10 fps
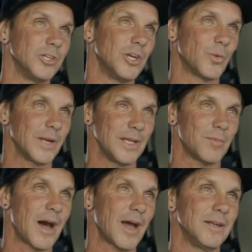You don't want to
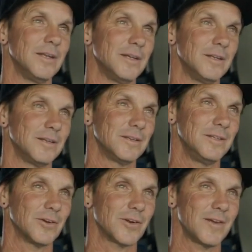get behind it,
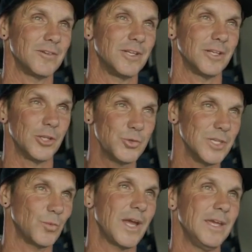and have your kid
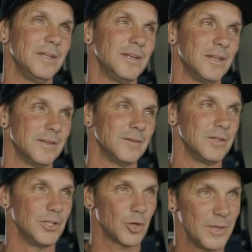losing weight
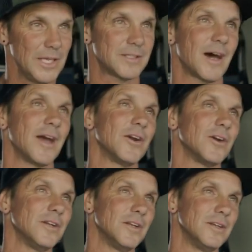and, being
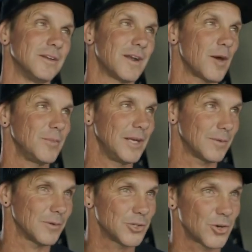tired and not
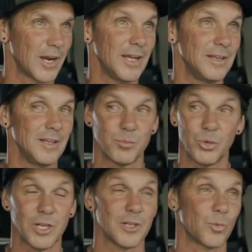being able to train
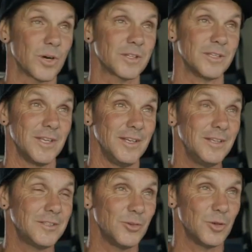and put in the work that they
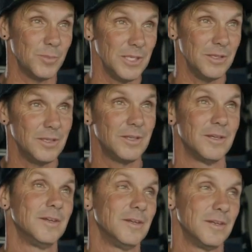need to
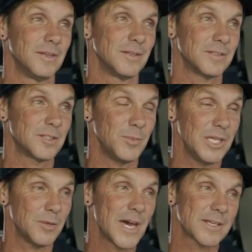
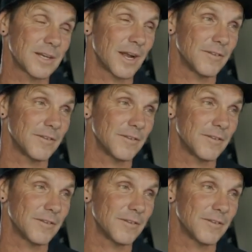be the best.